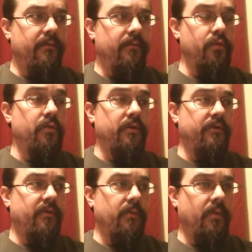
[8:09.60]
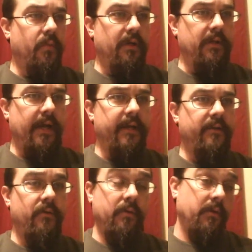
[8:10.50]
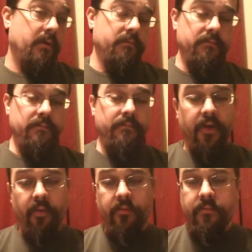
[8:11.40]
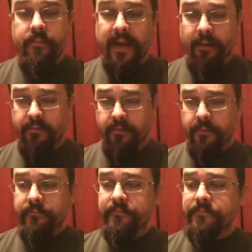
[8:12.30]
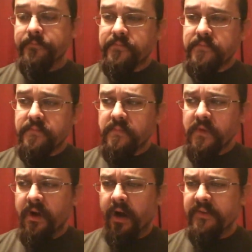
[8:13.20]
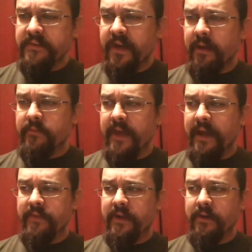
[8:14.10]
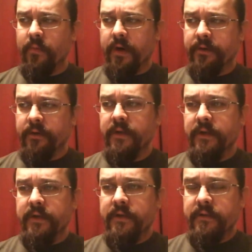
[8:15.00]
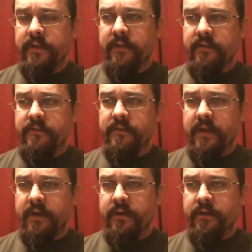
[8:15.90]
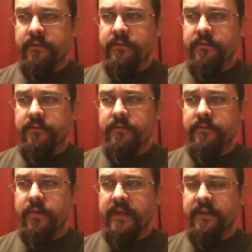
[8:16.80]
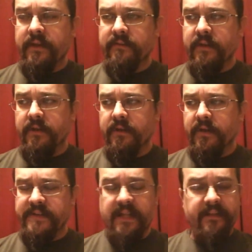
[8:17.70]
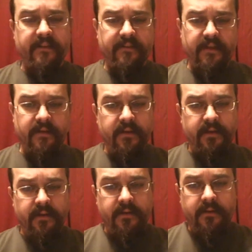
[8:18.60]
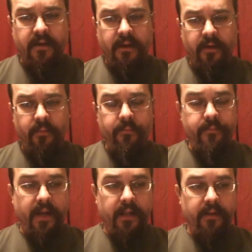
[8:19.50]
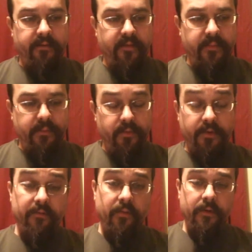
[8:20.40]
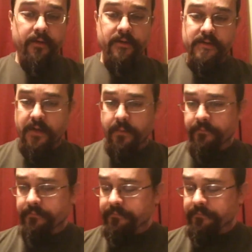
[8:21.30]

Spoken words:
rulers who are well liked or powerful, oftentimes have their water that is drinking as a delicacy by a lot of the people who can afford to do so.